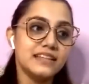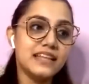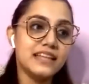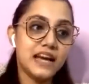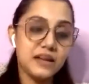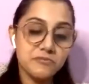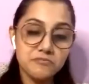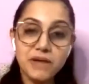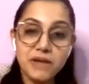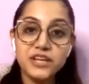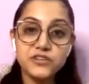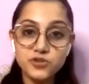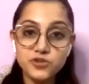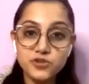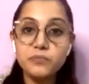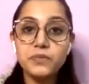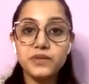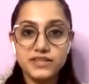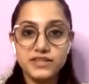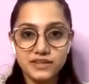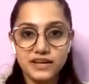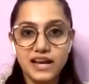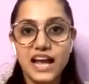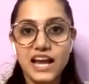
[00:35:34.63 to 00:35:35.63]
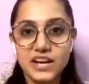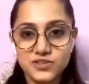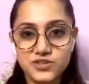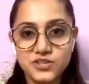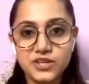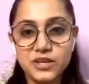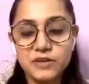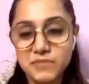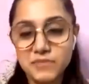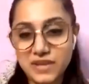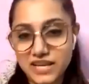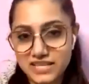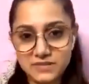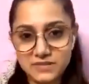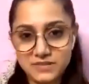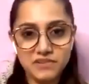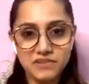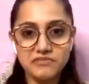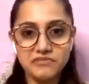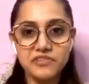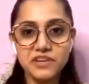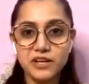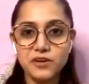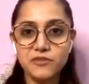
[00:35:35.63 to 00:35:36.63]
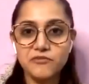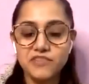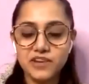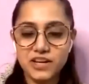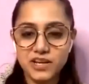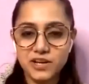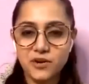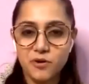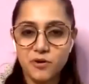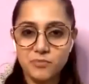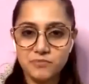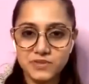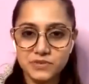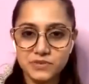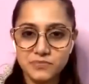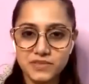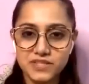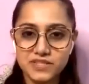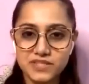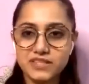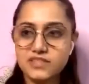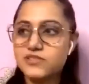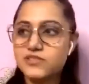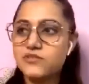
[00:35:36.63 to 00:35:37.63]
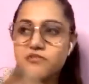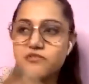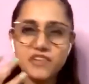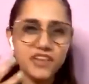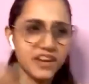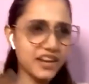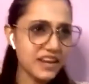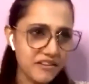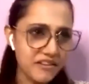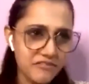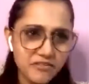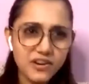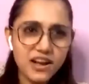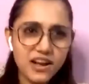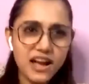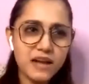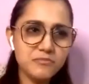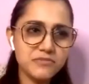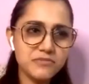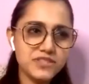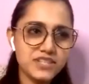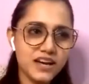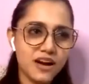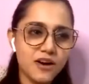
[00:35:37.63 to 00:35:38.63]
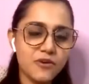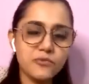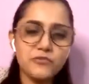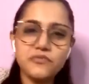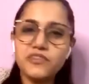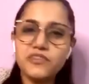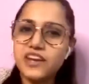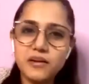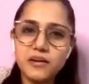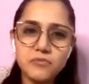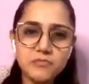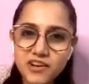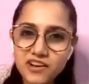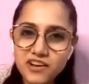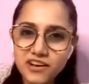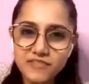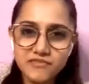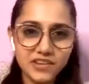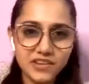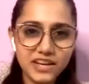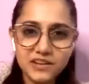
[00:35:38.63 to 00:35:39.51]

that my jupiter actually makes me feel very optimistic so whenever i'm down whenever